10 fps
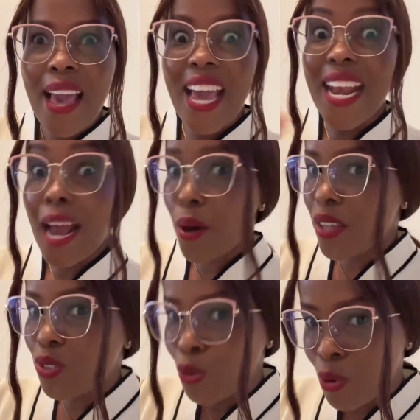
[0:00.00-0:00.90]
And now
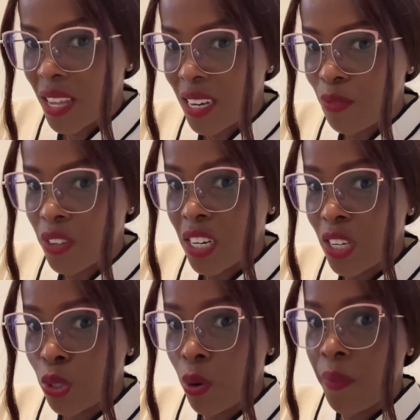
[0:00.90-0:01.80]
that you know the
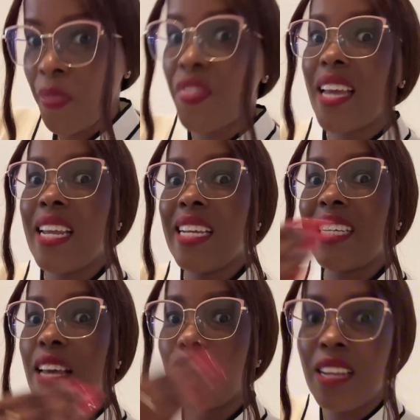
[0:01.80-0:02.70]
definition, then it
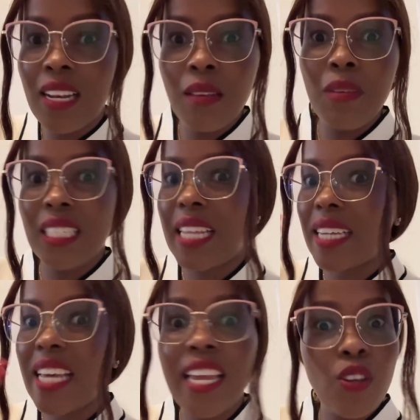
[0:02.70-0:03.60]
definitely means
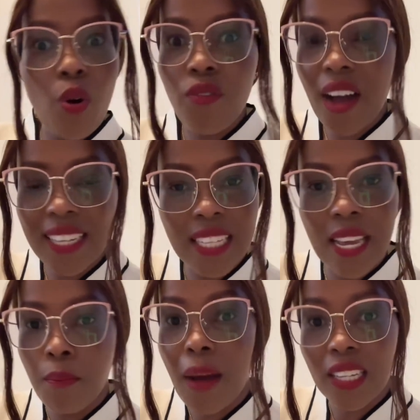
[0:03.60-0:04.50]
that any of us
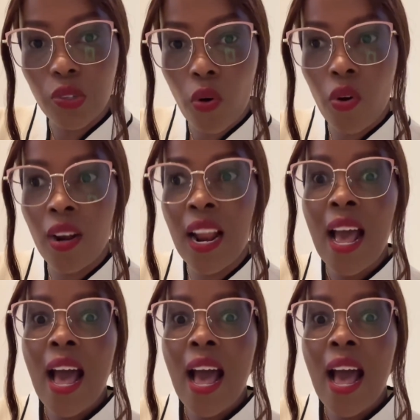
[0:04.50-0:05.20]
can pass on